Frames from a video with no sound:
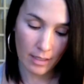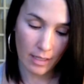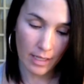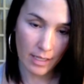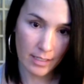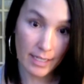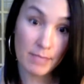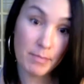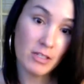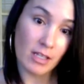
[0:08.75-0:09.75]
And I
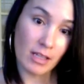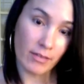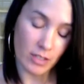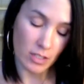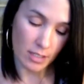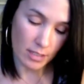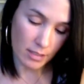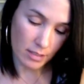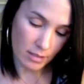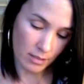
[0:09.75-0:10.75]
especially love it just because
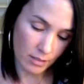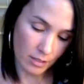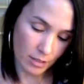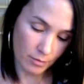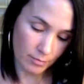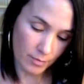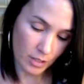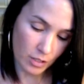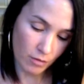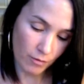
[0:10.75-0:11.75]
it's, you know, a
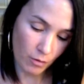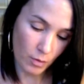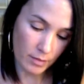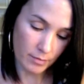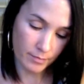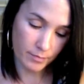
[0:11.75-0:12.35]
2-for-1